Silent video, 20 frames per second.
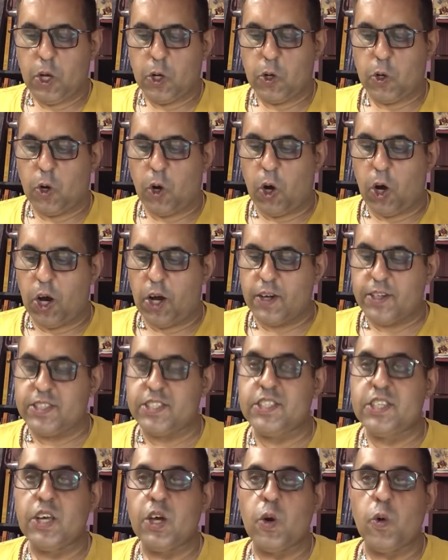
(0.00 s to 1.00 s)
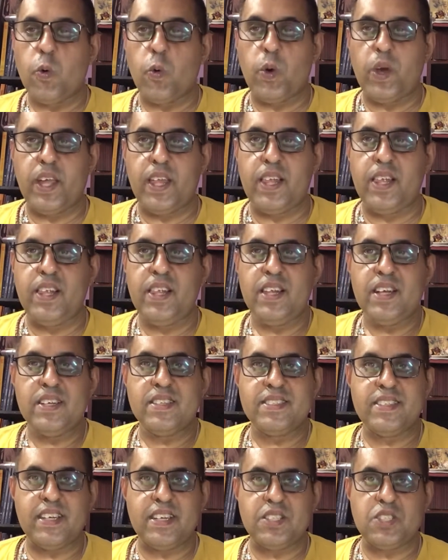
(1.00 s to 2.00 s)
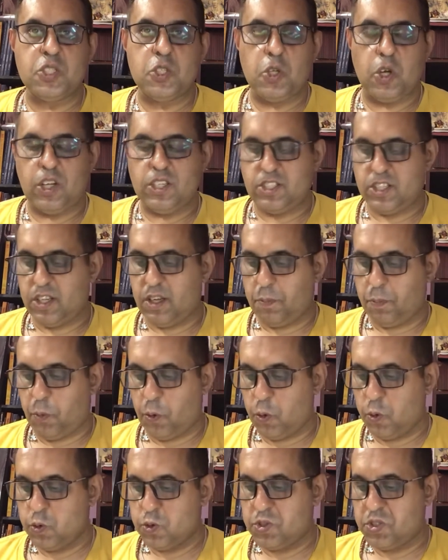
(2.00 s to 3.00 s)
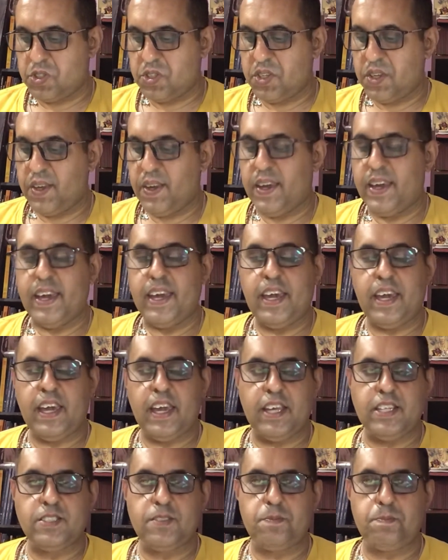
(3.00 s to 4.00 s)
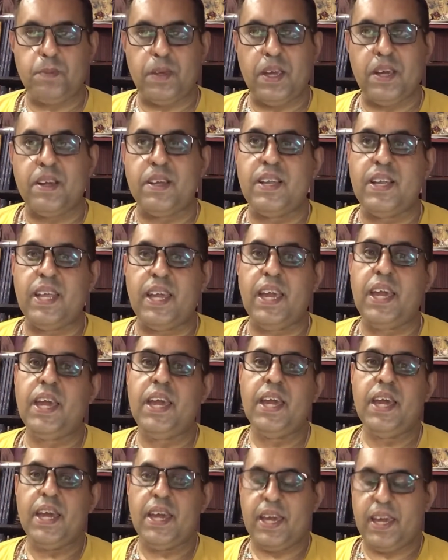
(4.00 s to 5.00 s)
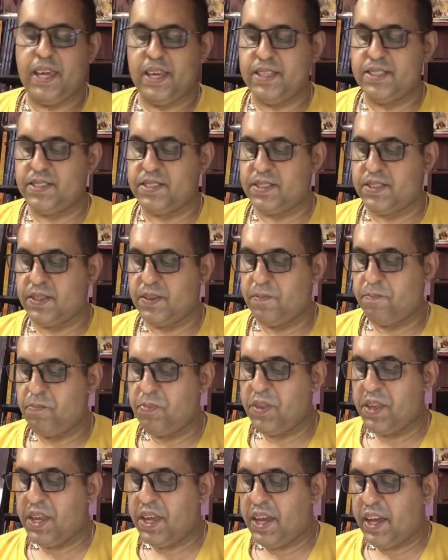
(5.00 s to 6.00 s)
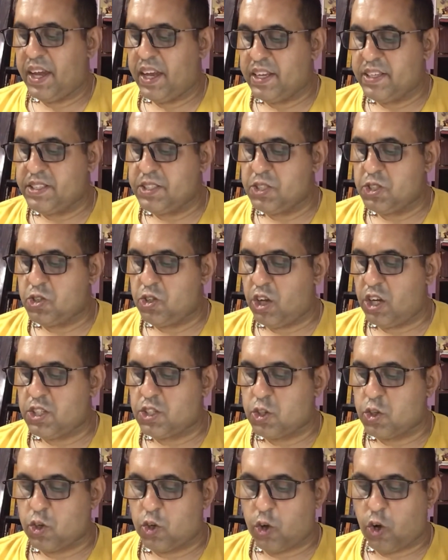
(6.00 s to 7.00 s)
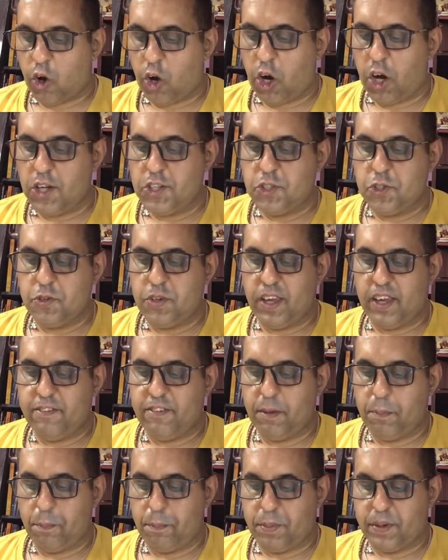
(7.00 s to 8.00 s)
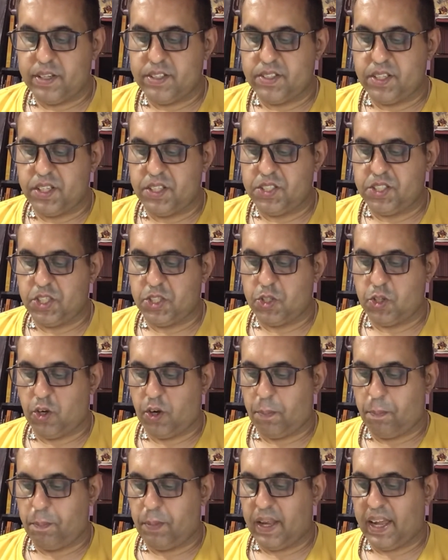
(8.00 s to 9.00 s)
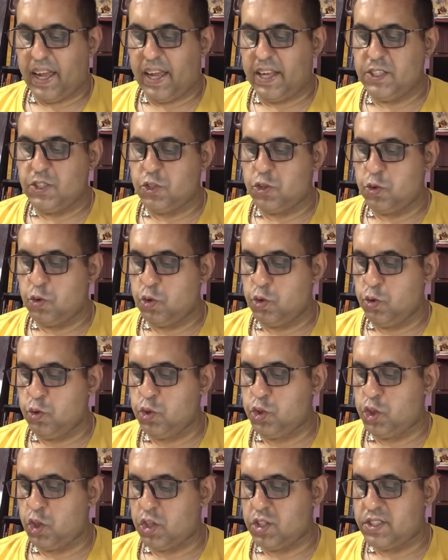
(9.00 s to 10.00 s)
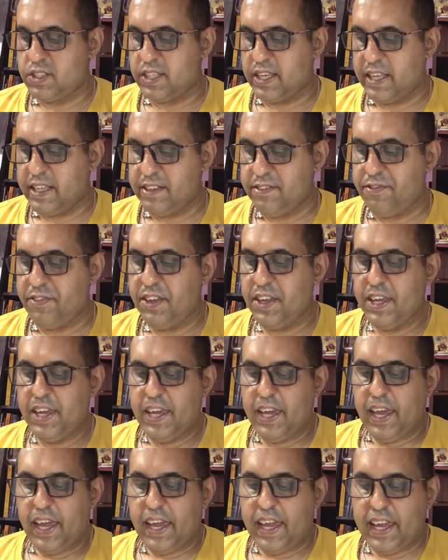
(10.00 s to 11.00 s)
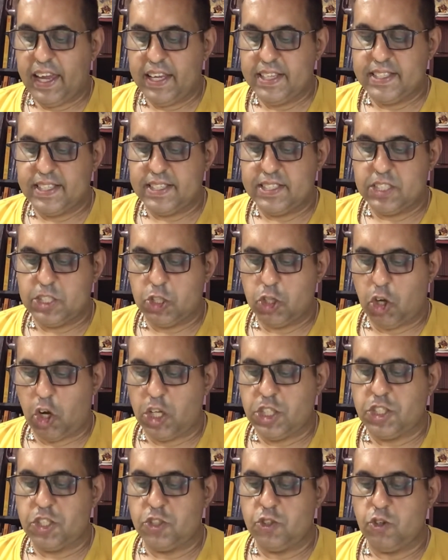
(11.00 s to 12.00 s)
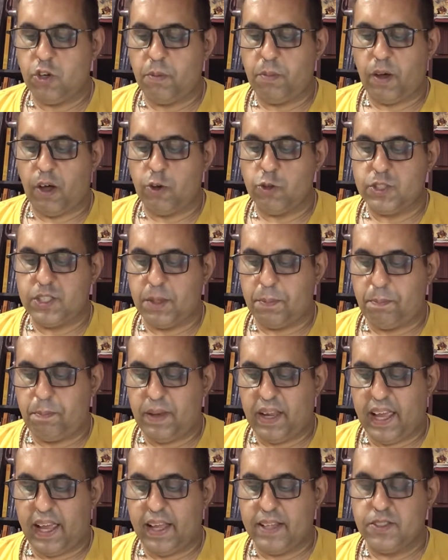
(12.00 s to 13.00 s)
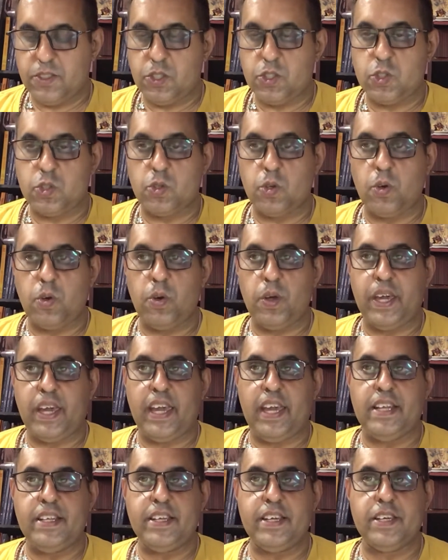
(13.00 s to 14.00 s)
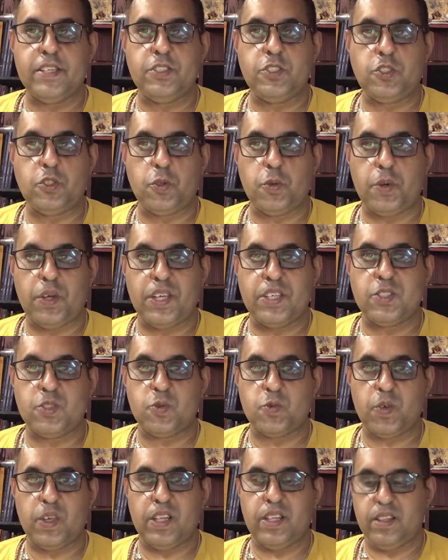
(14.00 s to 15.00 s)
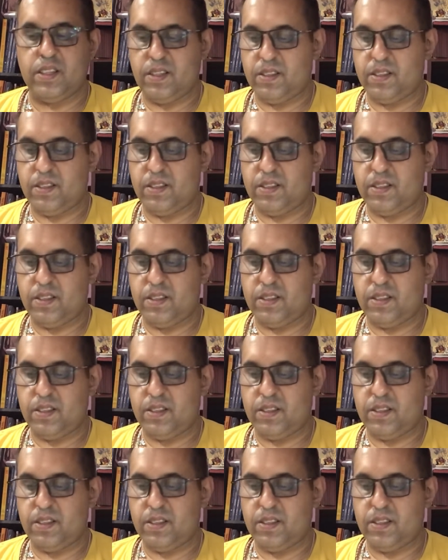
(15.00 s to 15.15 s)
God's will does not oppose, it merely is. It is not God you have imprisoned in your plan to lose yourself. He does not know about a plan so alien to his will.